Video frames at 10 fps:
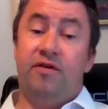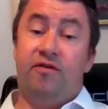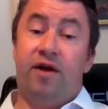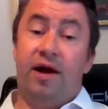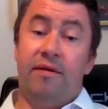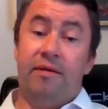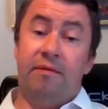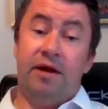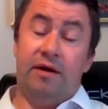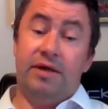to trial on the
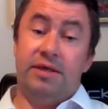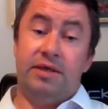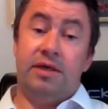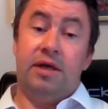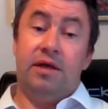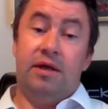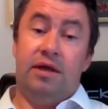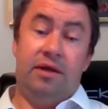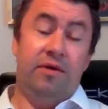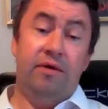merits,
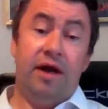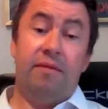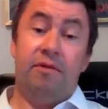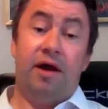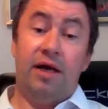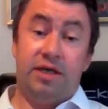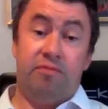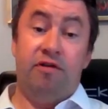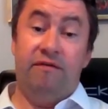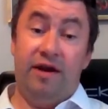you're not obliged to
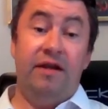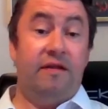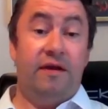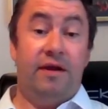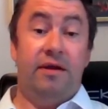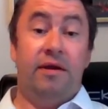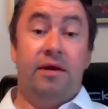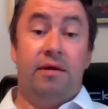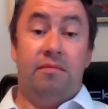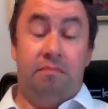prove anything,
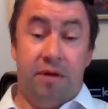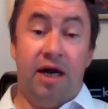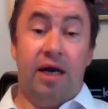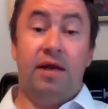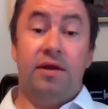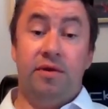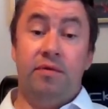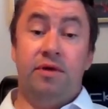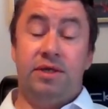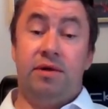but
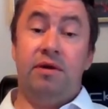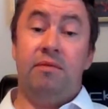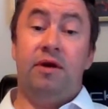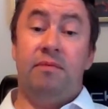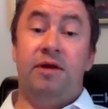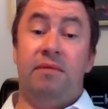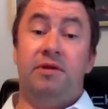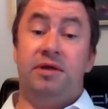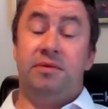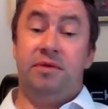you would certainly want to be
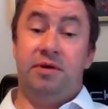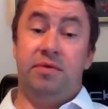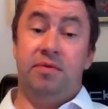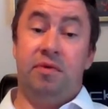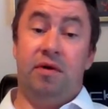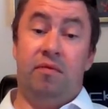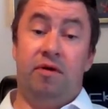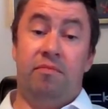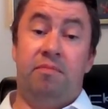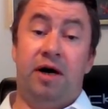able to, to
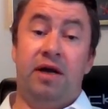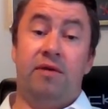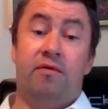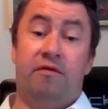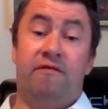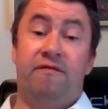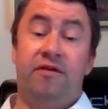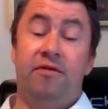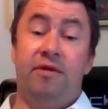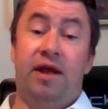rebut or
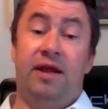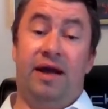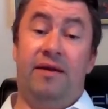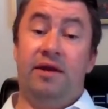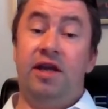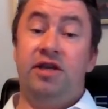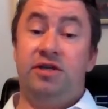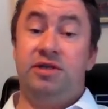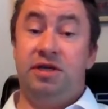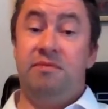refute any
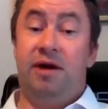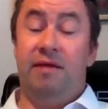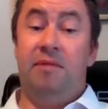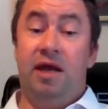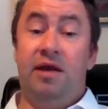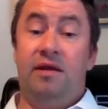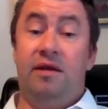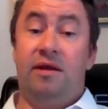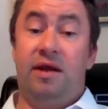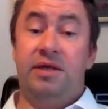allegations she might make
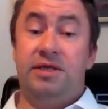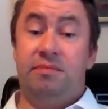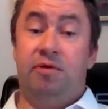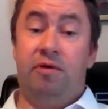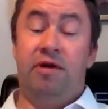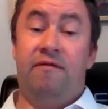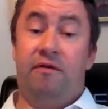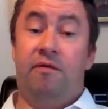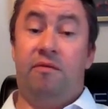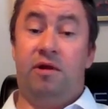in support of
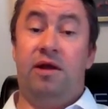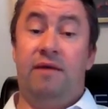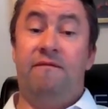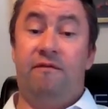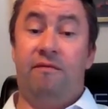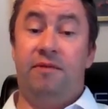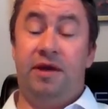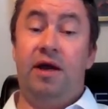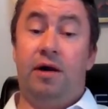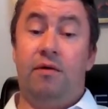her claim for a
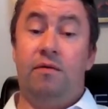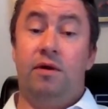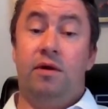P O.